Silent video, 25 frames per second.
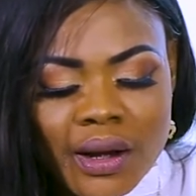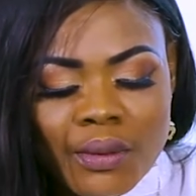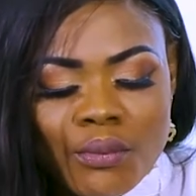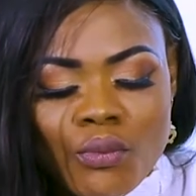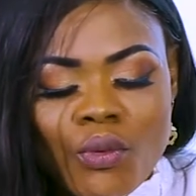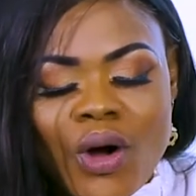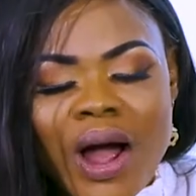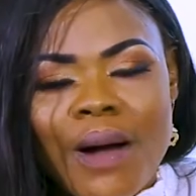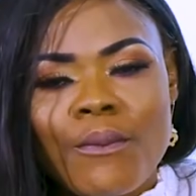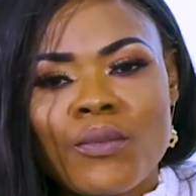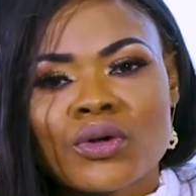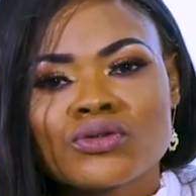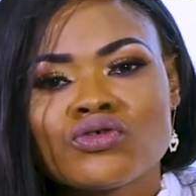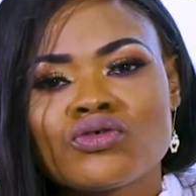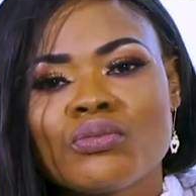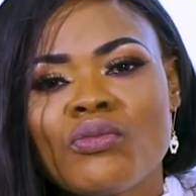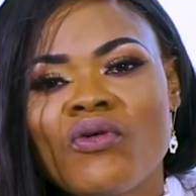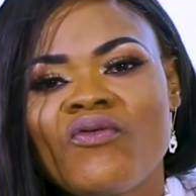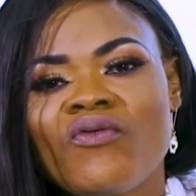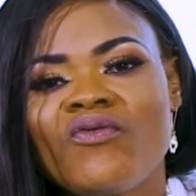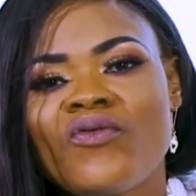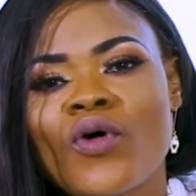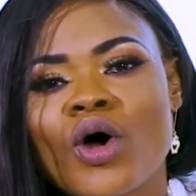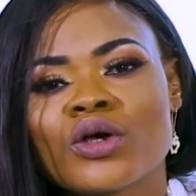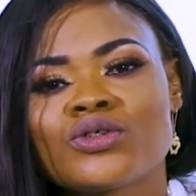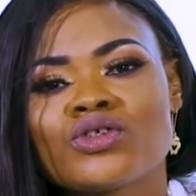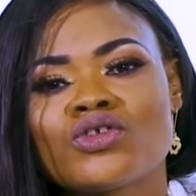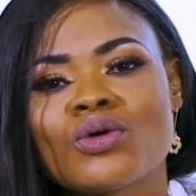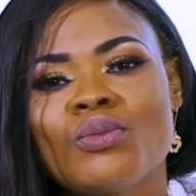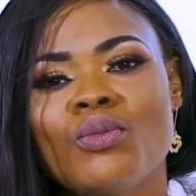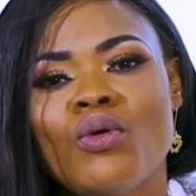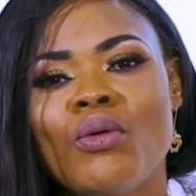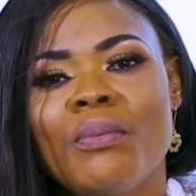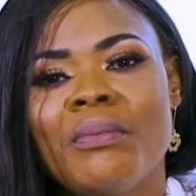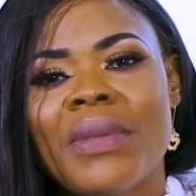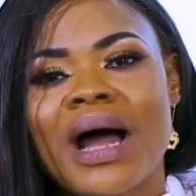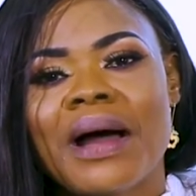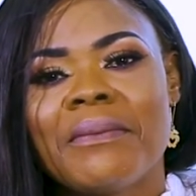mo amo so mo force
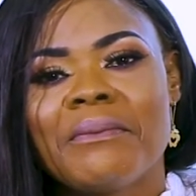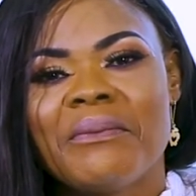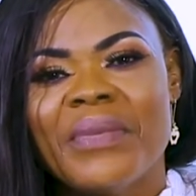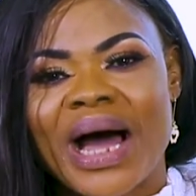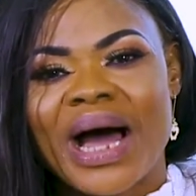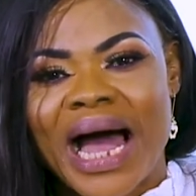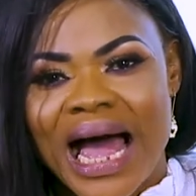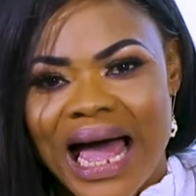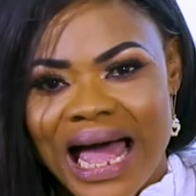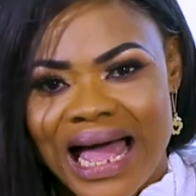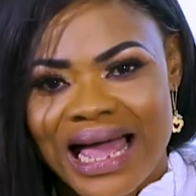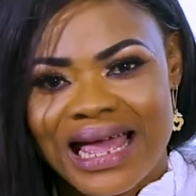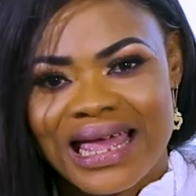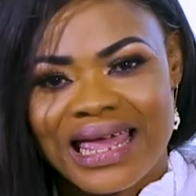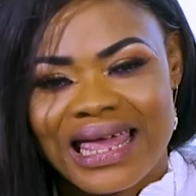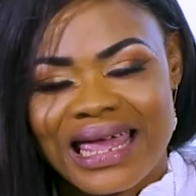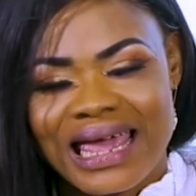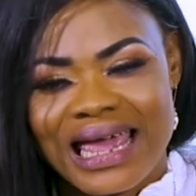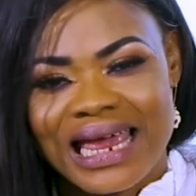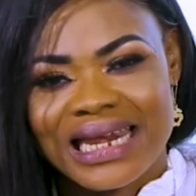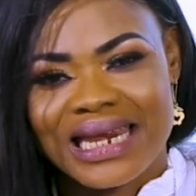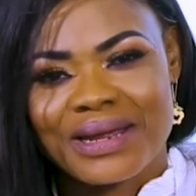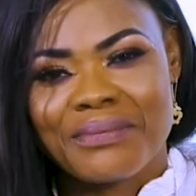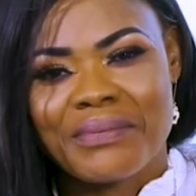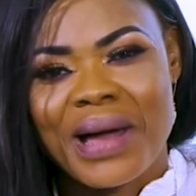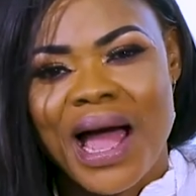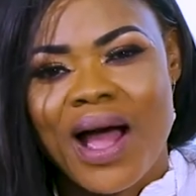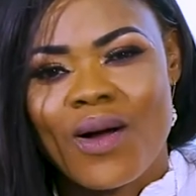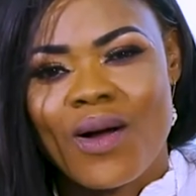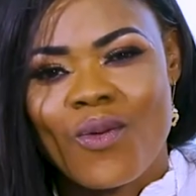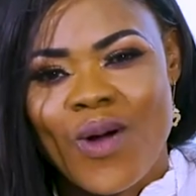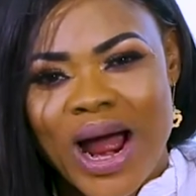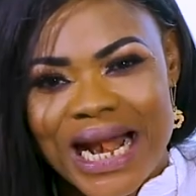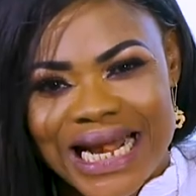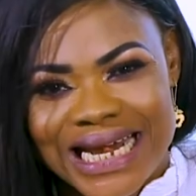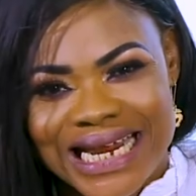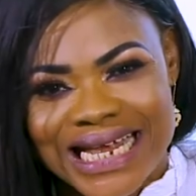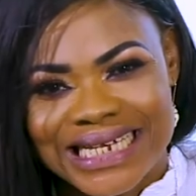mo mamba e de ma
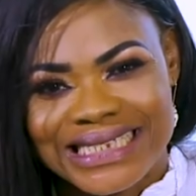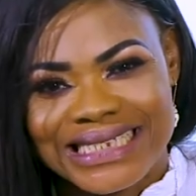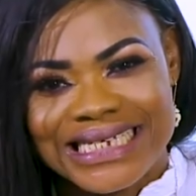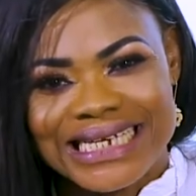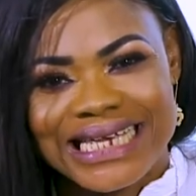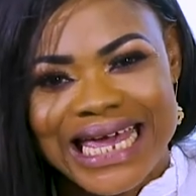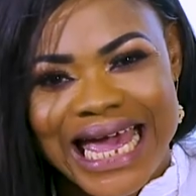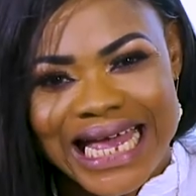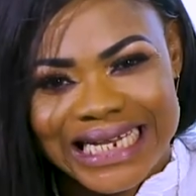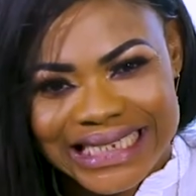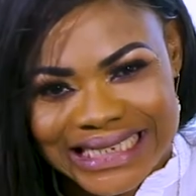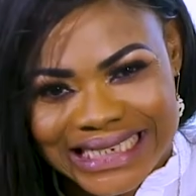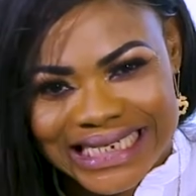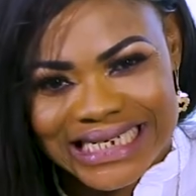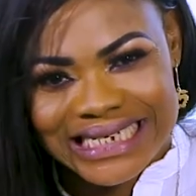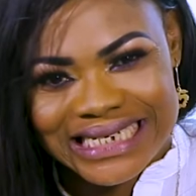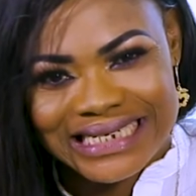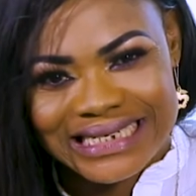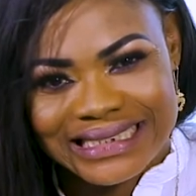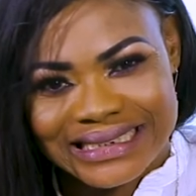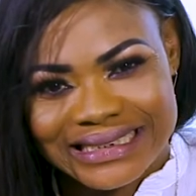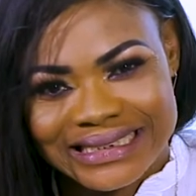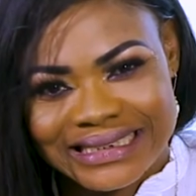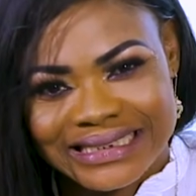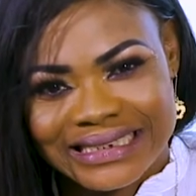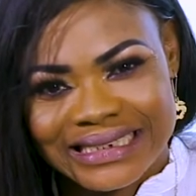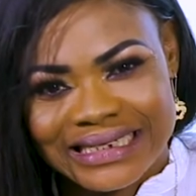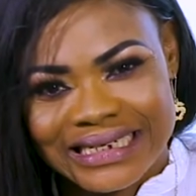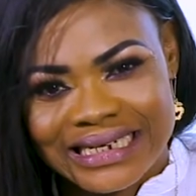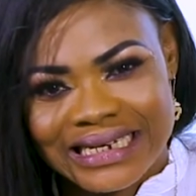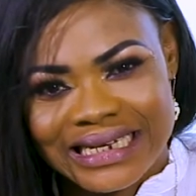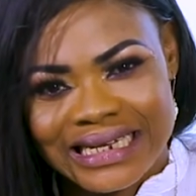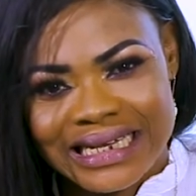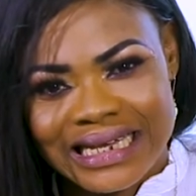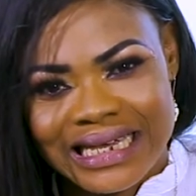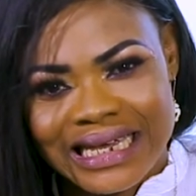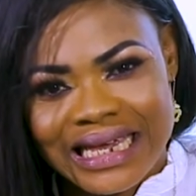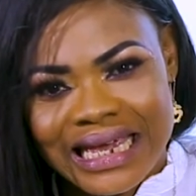aware e sikanti
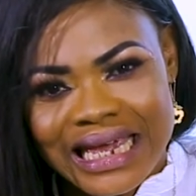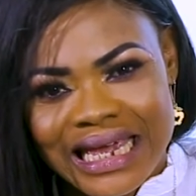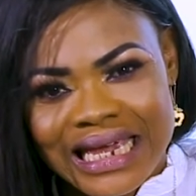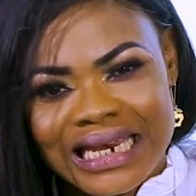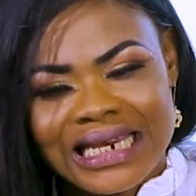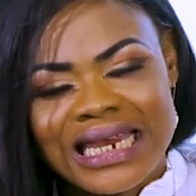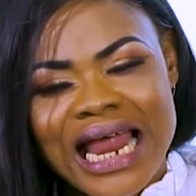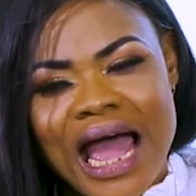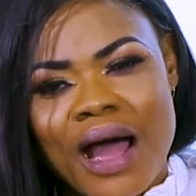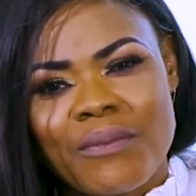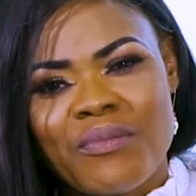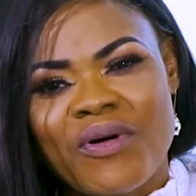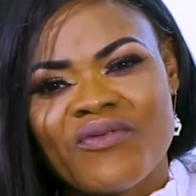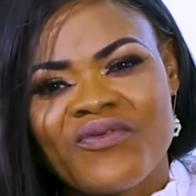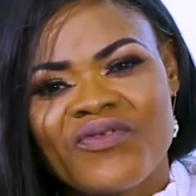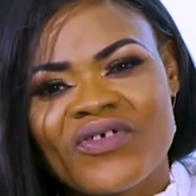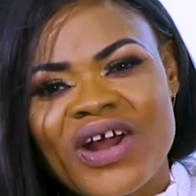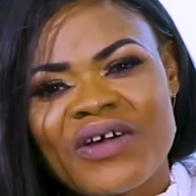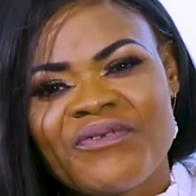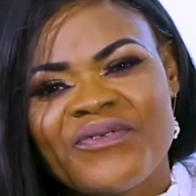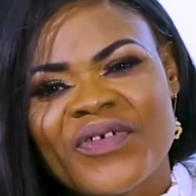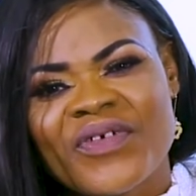na abofra